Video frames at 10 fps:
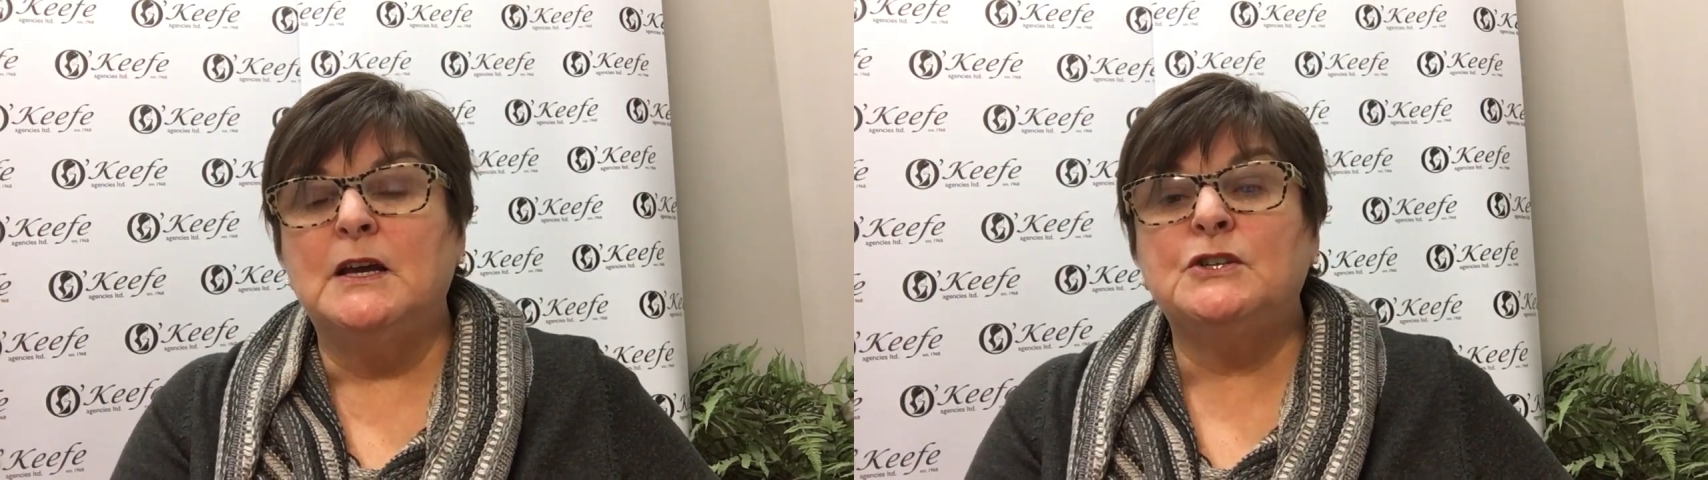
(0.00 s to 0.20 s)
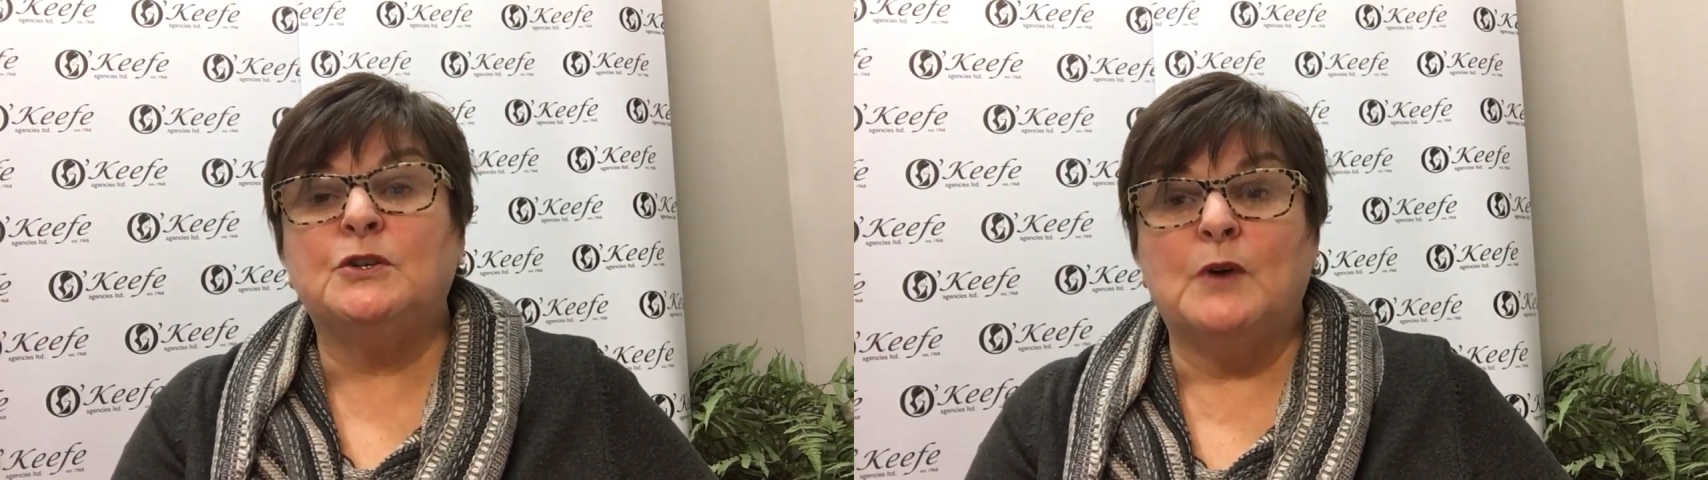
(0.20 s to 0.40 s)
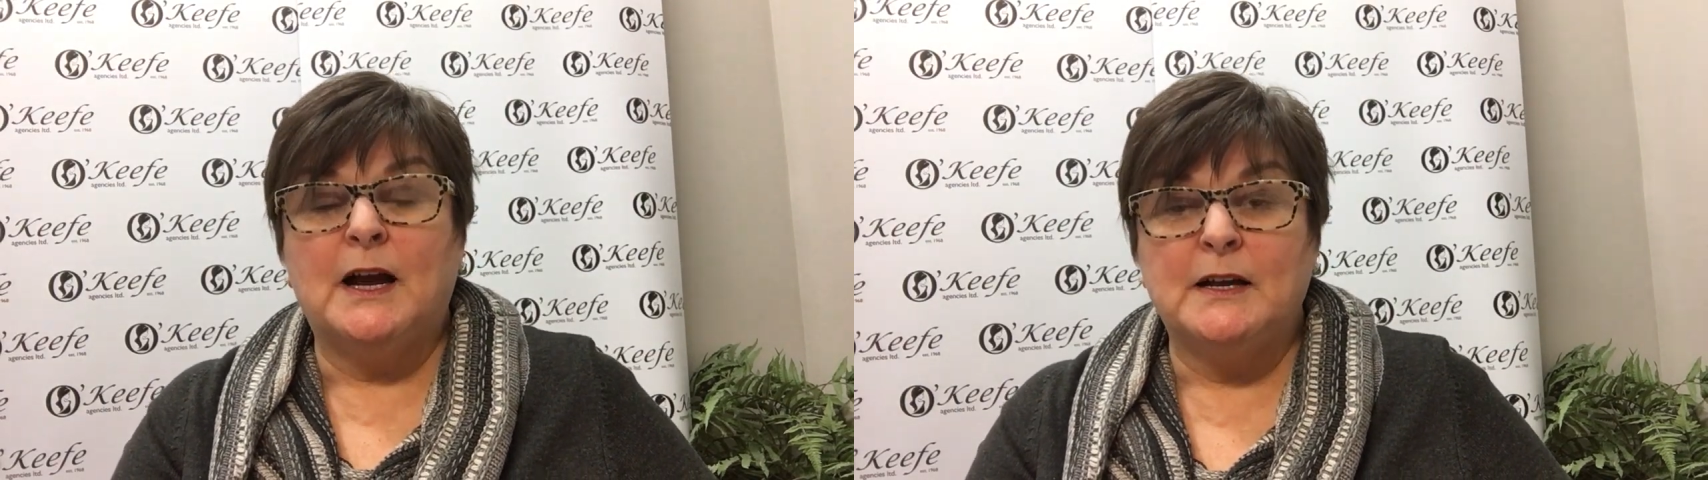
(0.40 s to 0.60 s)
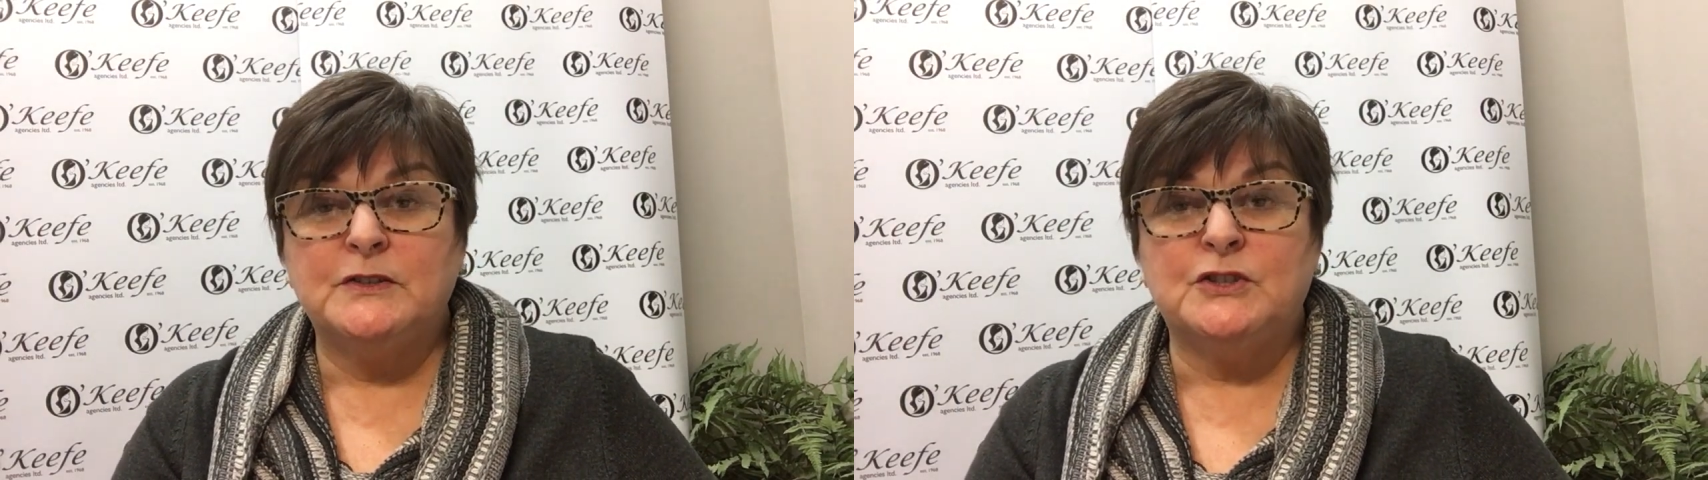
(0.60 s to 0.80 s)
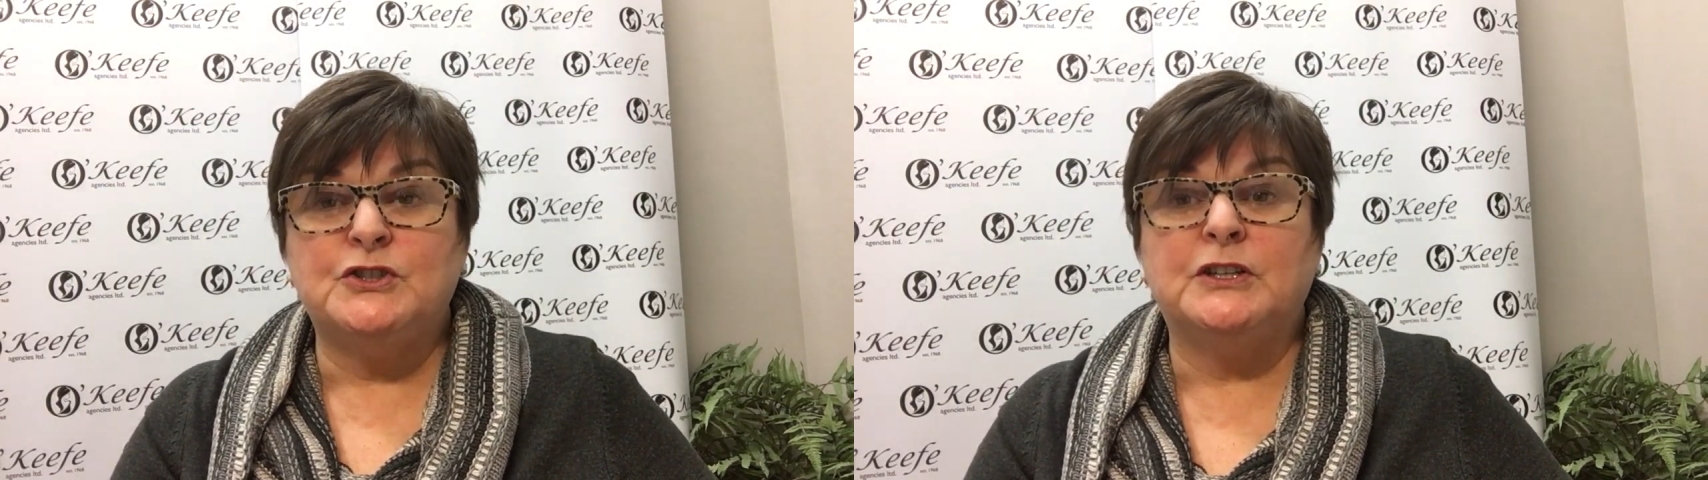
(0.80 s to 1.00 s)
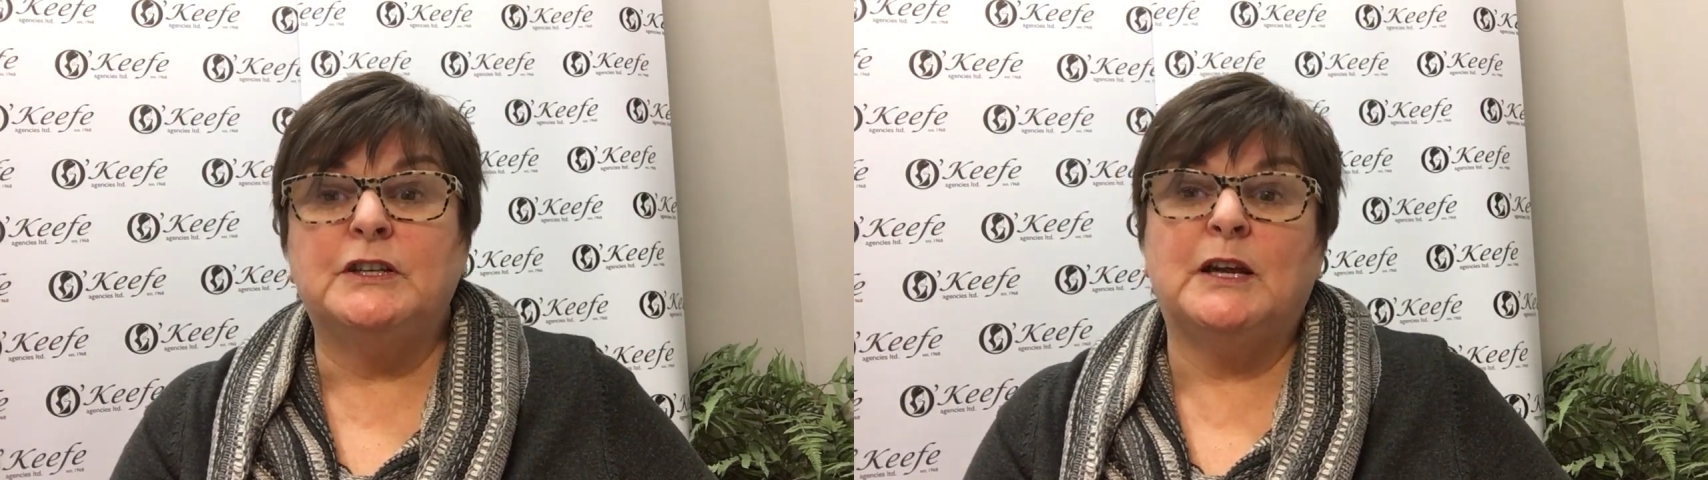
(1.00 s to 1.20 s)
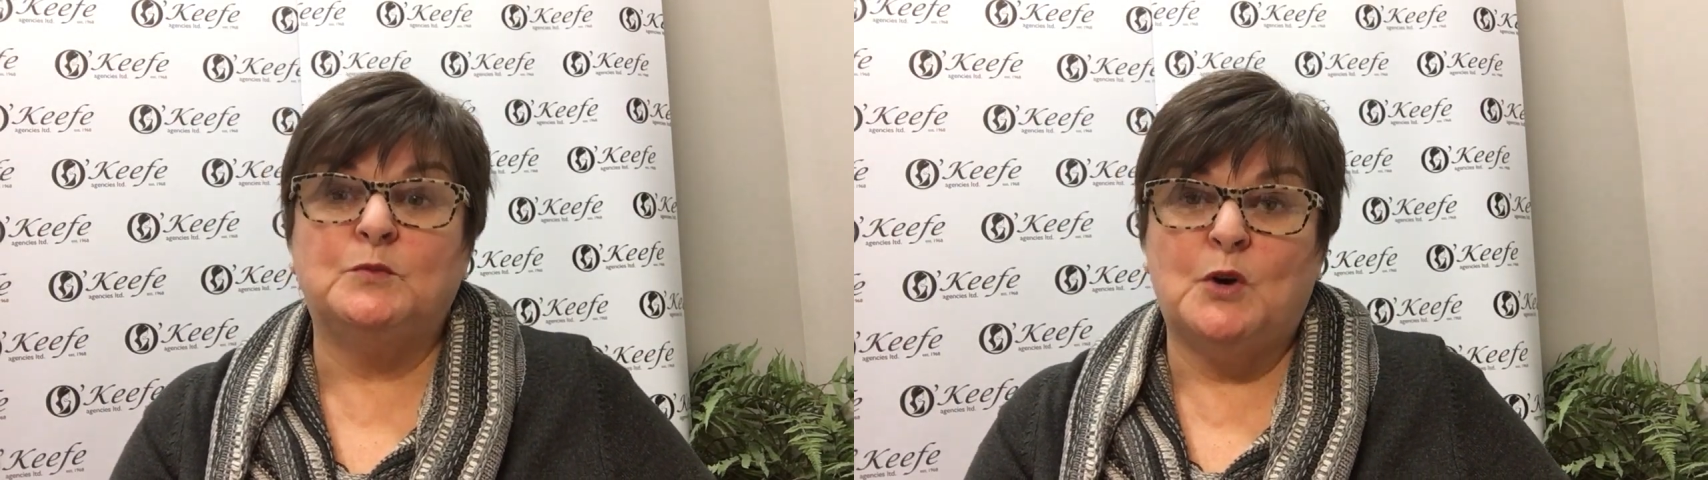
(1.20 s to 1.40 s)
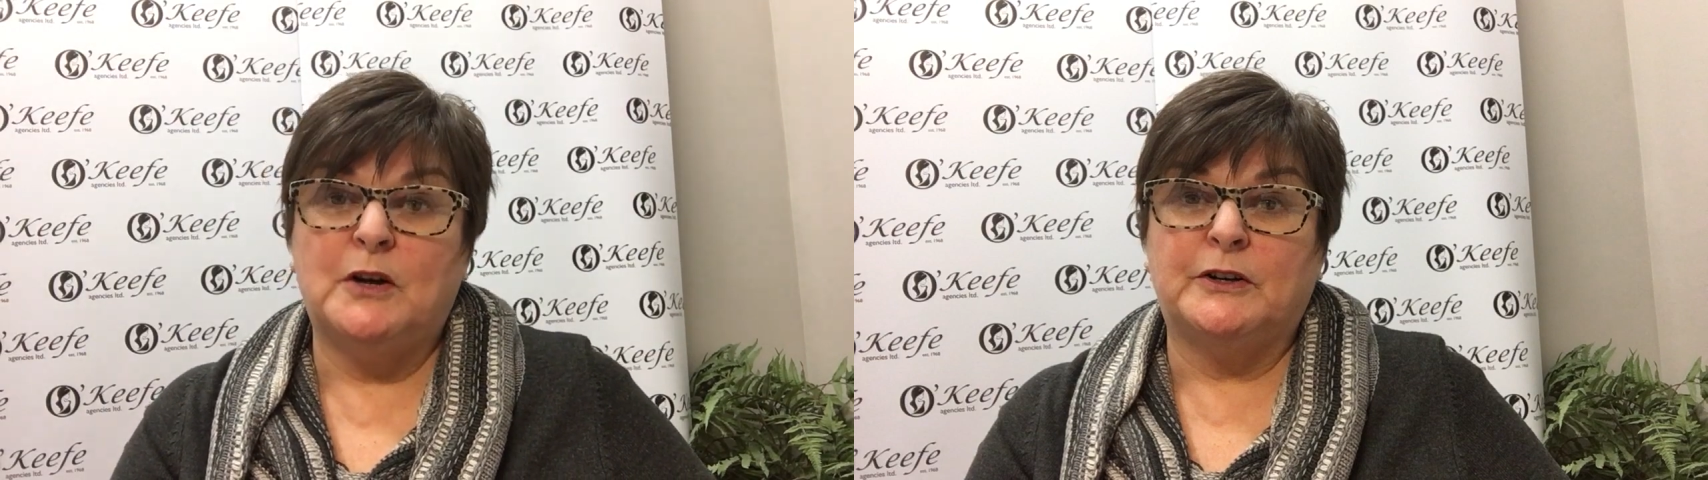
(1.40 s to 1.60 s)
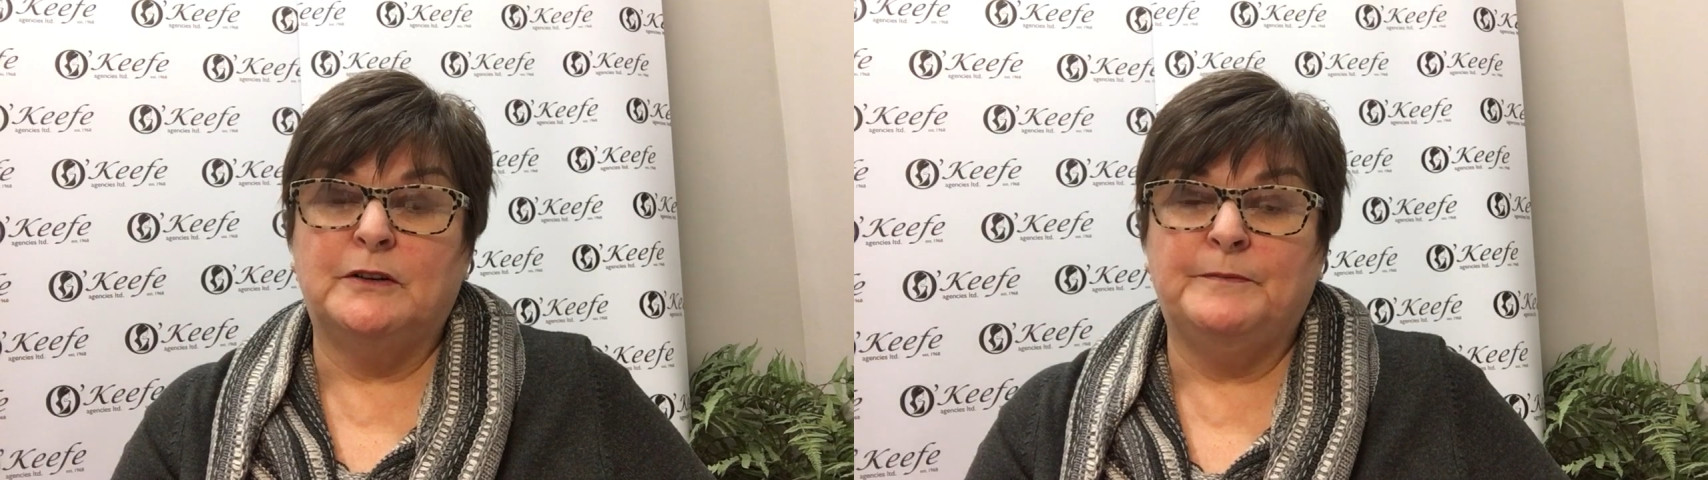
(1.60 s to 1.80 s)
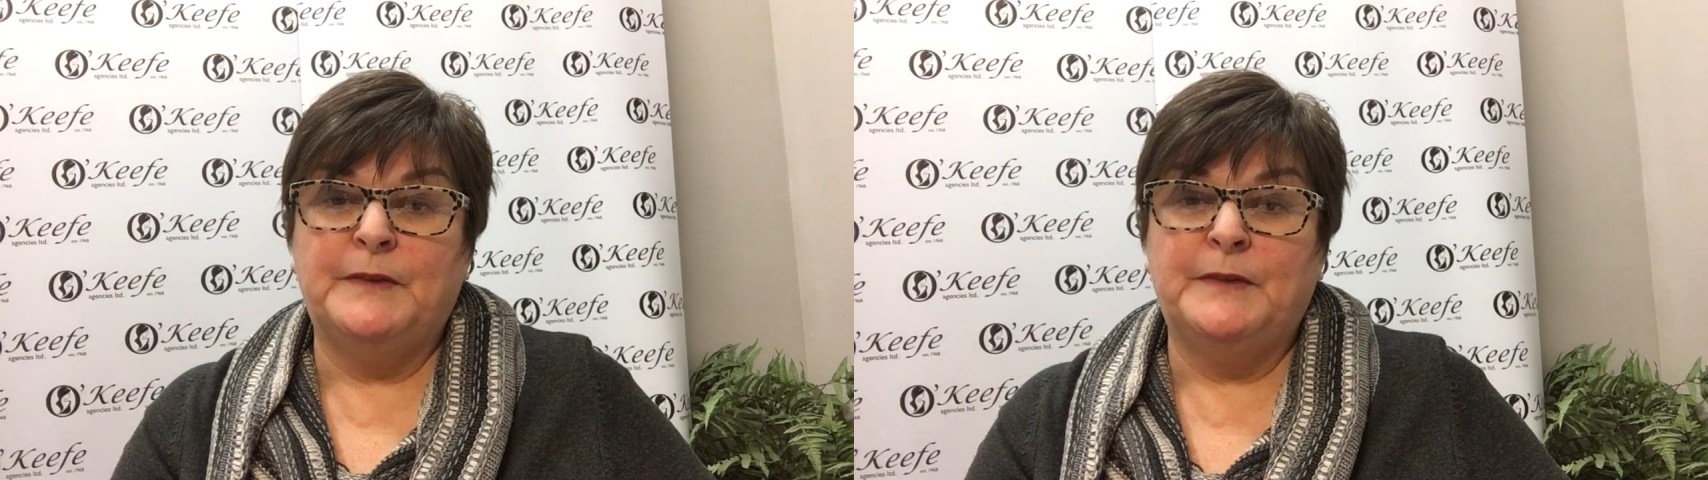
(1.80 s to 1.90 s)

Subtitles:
to oxygen and water.